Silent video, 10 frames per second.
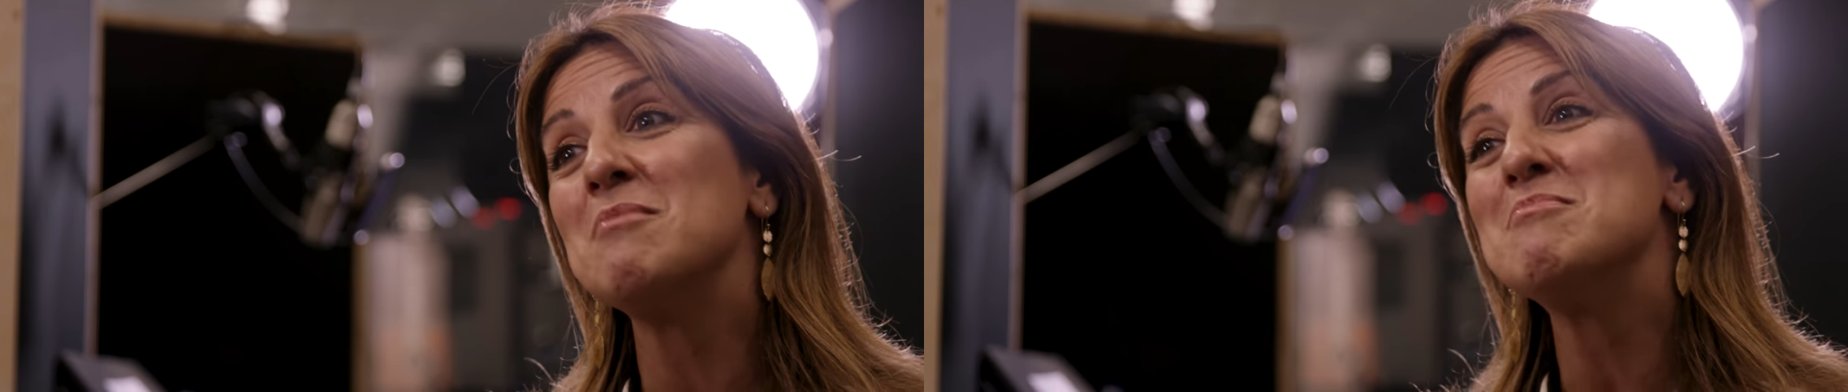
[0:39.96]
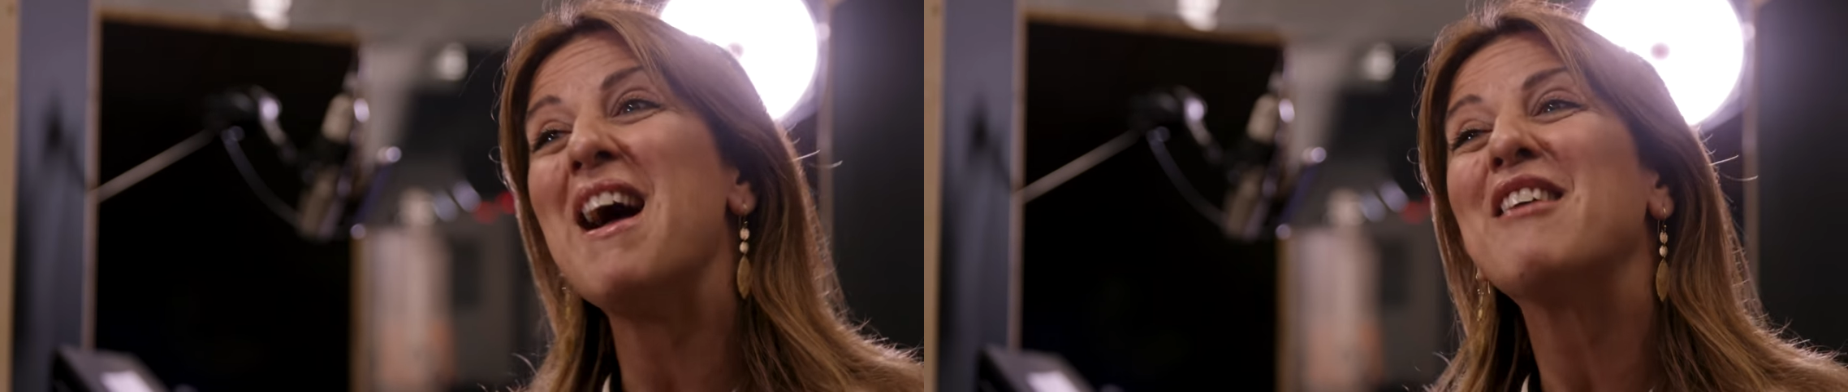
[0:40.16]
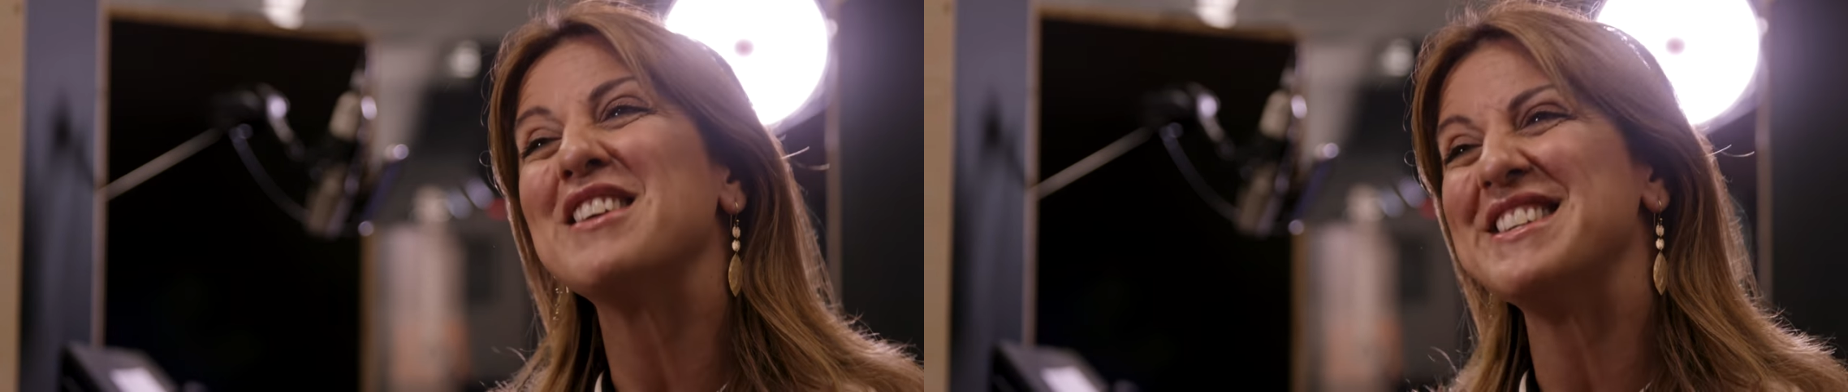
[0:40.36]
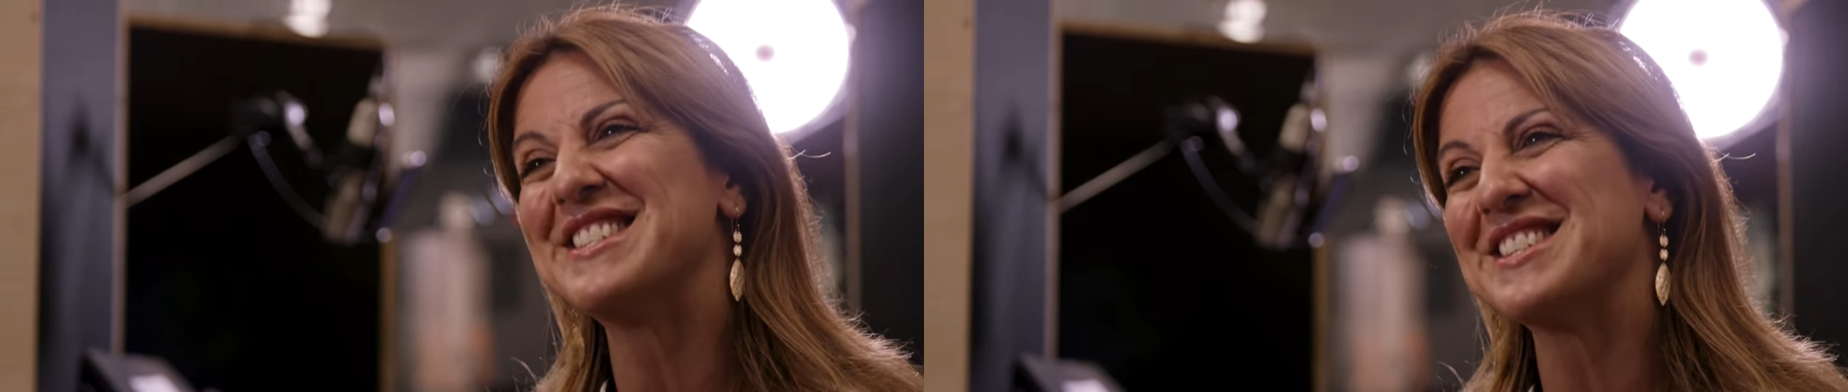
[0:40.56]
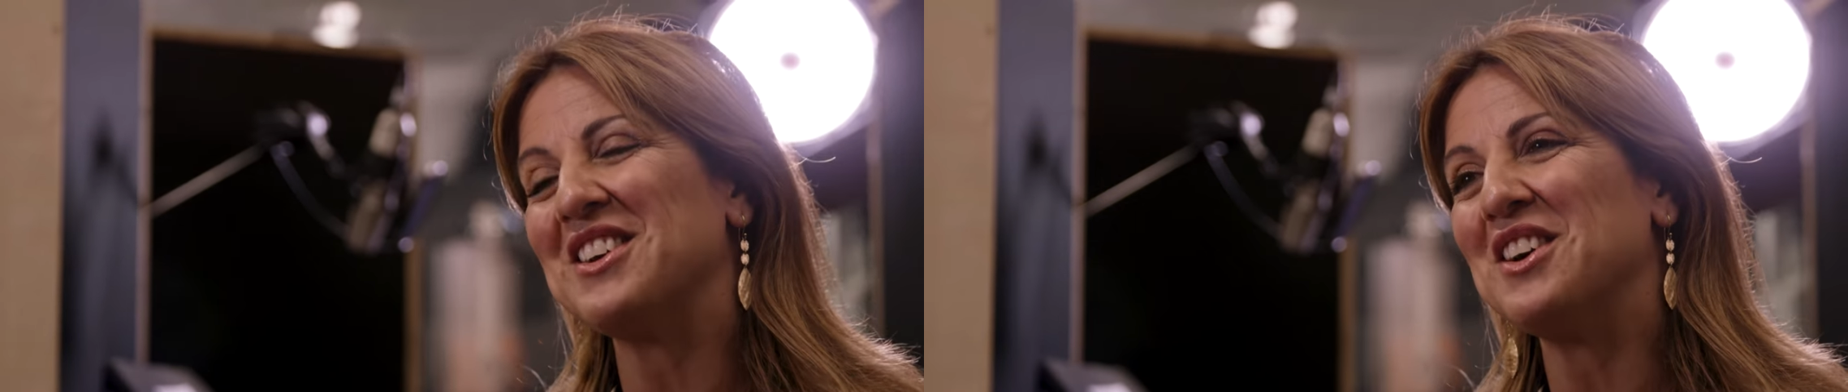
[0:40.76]

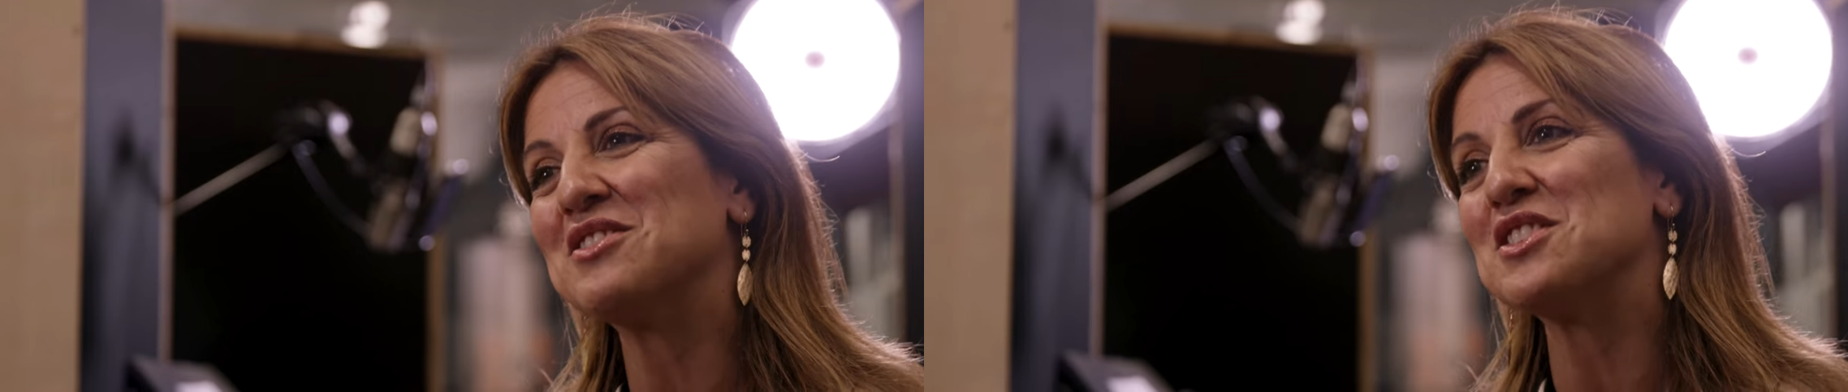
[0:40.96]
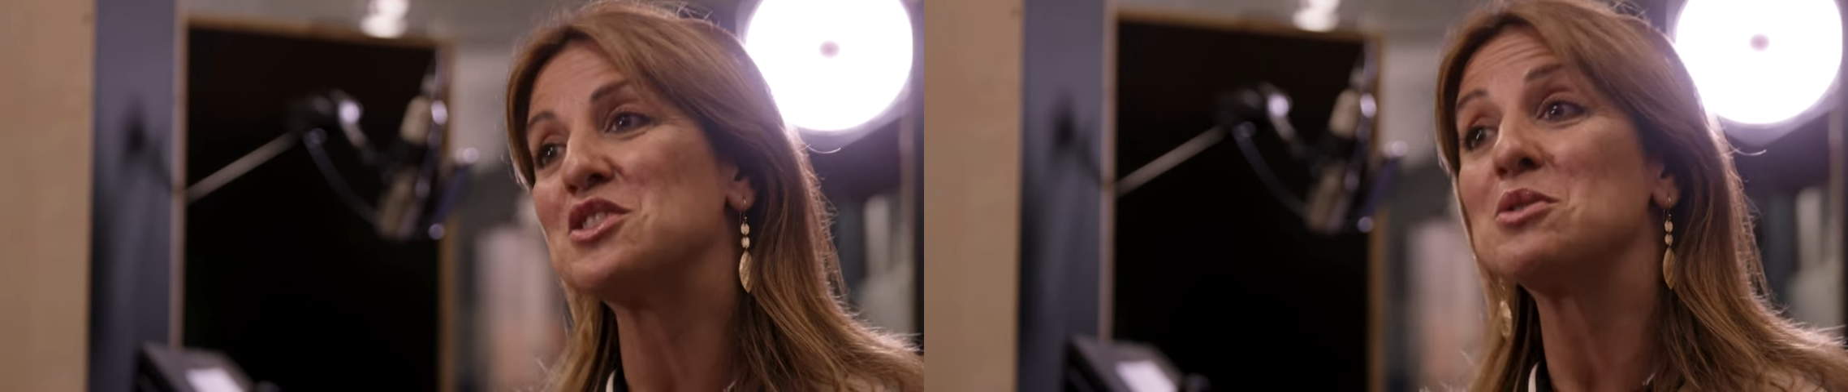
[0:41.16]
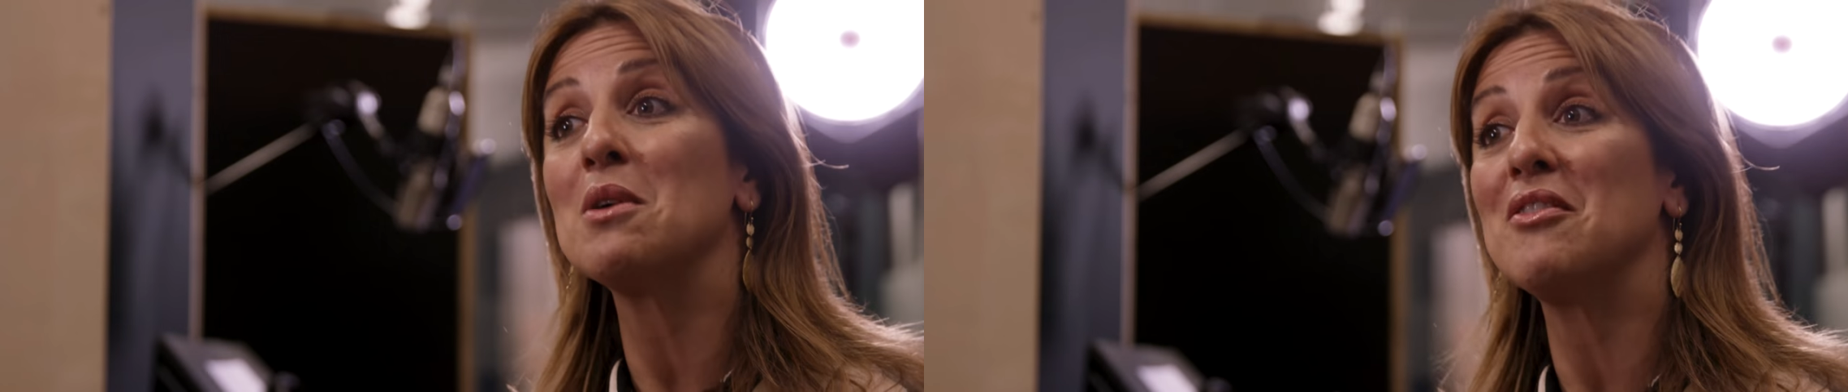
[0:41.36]
marriage of the two